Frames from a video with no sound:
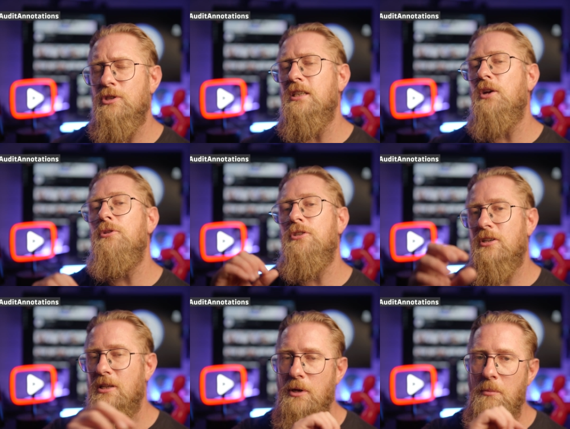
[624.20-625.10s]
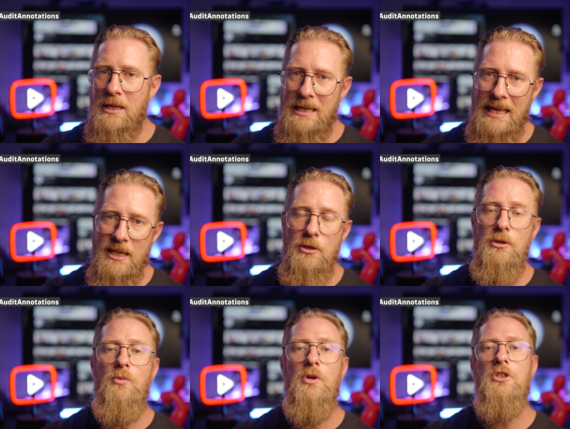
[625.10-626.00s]
We'll see that we'll talk a bit
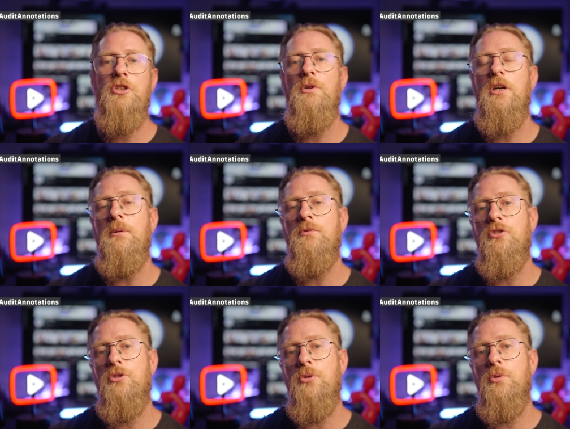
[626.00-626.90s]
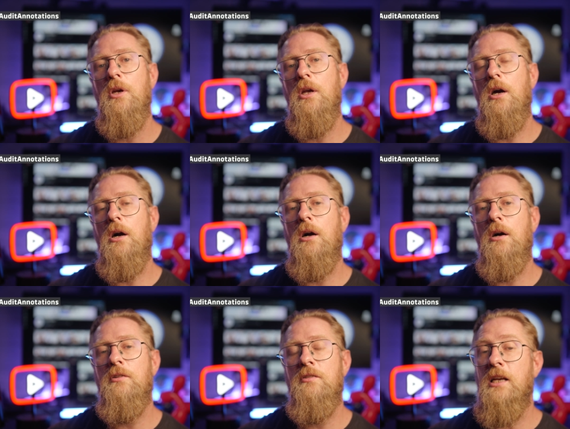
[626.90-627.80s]
later once we comes to
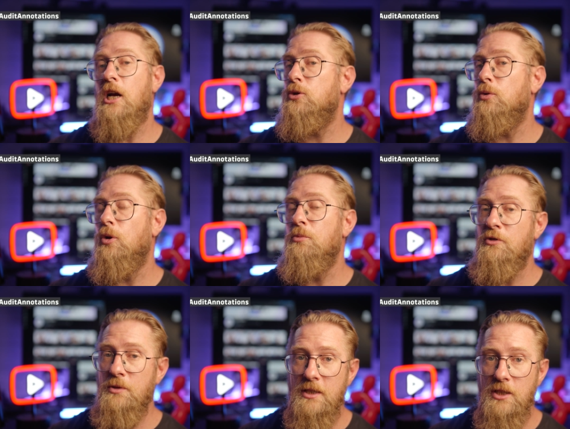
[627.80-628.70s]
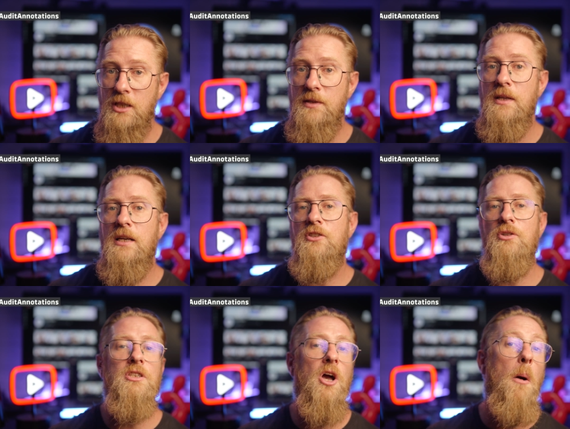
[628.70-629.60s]
the actual observability. So
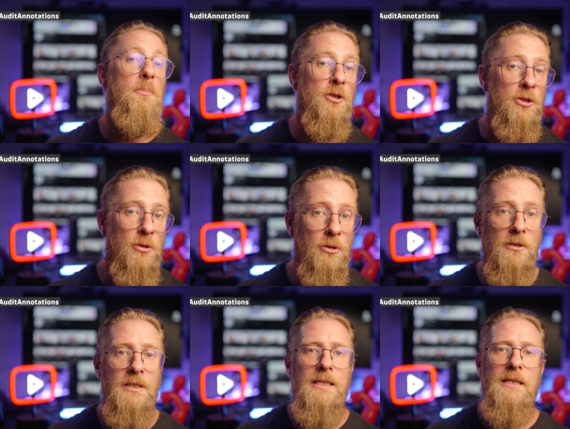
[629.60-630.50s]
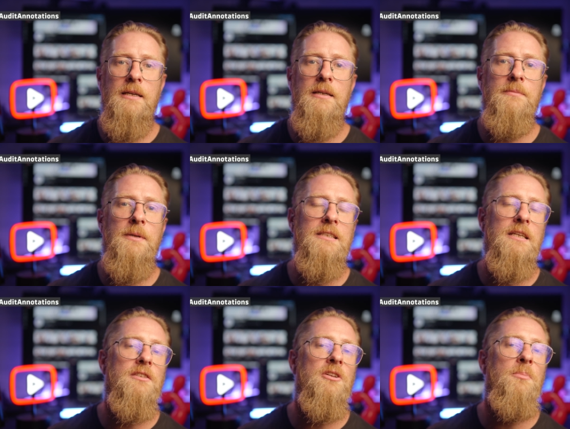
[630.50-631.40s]
it's optional. Basically,
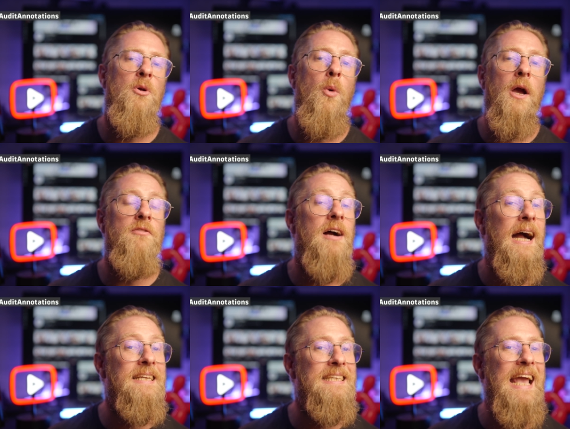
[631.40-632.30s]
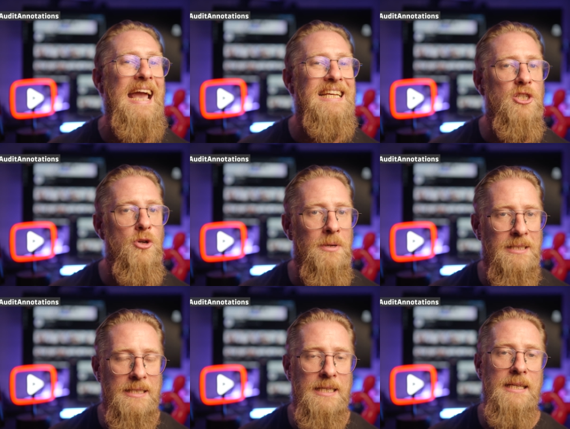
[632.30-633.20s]
it's going to be a way of adding extra
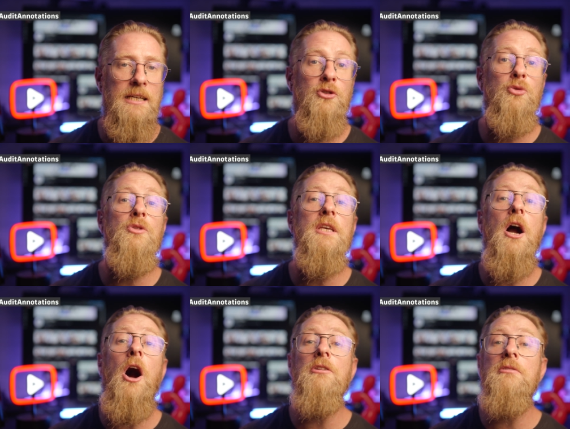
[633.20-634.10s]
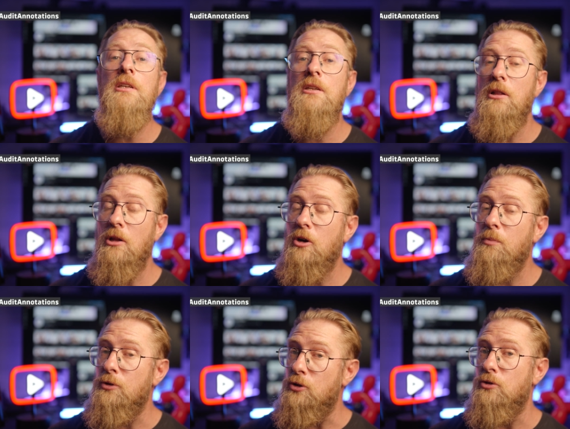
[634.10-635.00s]
metadata to the audit
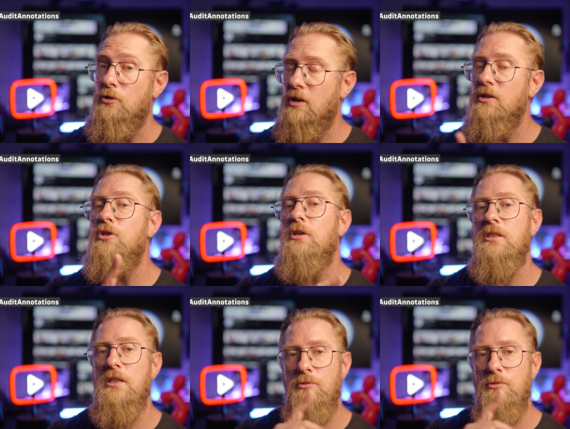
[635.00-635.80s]
log produced. Very interesting.